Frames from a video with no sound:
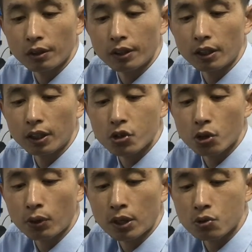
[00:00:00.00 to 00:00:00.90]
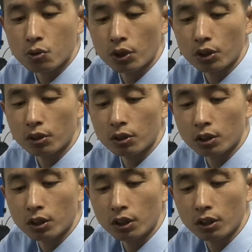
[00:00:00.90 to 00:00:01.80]
and then later we can
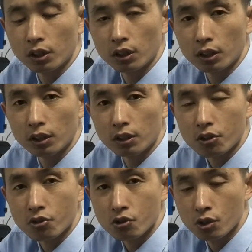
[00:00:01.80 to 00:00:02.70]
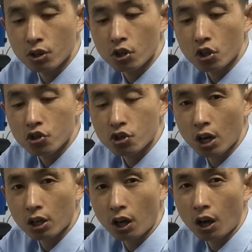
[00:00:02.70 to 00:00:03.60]
cleaning and
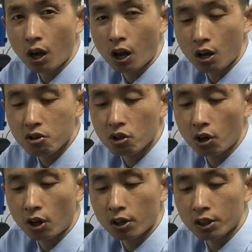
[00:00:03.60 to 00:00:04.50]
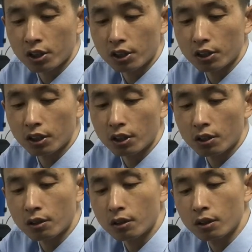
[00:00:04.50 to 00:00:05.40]
suck out all the
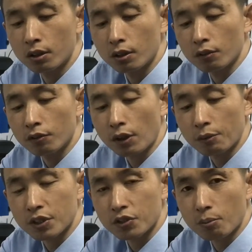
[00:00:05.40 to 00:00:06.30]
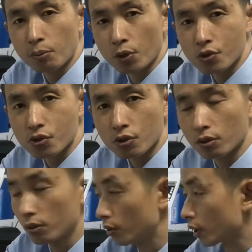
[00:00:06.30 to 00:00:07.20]
cleaner from the dampers.
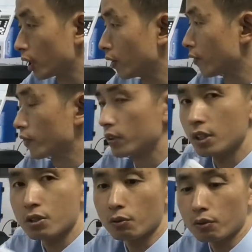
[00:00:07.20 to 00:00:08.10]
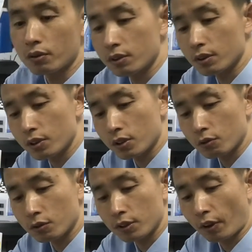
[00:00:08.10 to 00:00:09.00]
Okay, this
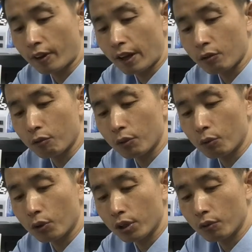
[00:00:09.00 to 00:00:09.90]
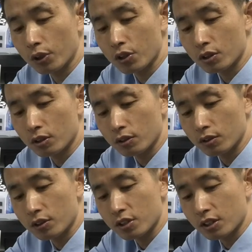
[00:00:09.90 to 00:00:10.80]
that we working with
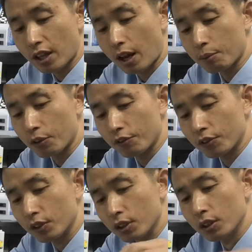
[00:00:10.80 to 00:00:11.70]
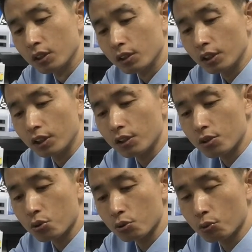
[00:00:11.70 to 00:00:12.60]
this type of cleaner
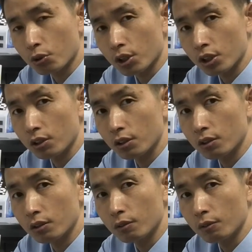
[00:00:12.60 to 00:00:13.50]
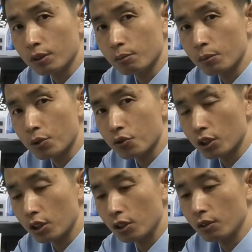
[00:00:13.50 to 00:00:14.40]
to working with
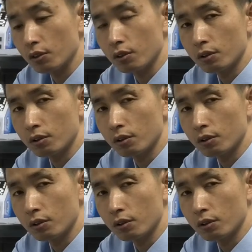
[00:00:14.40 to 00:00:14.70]
mostly